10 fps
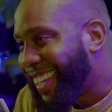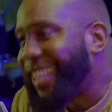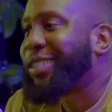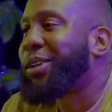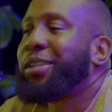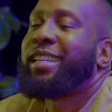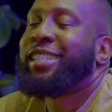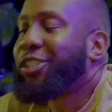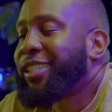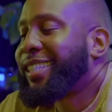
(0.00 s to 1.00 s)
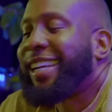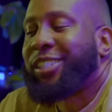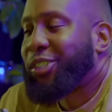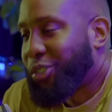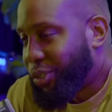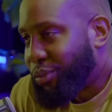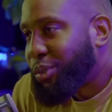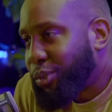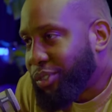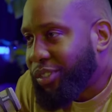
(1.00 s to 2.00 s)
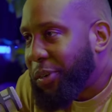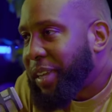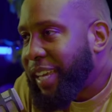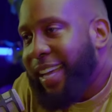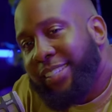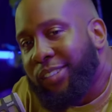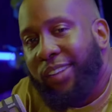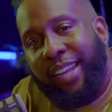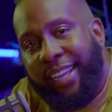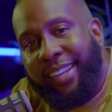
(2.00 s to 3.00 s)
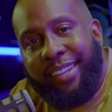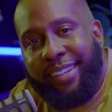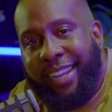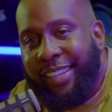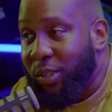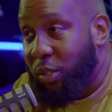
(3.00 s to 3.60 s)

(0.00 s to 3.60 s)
It's called, it's just, that's just the rules, okay? That's not like, that's no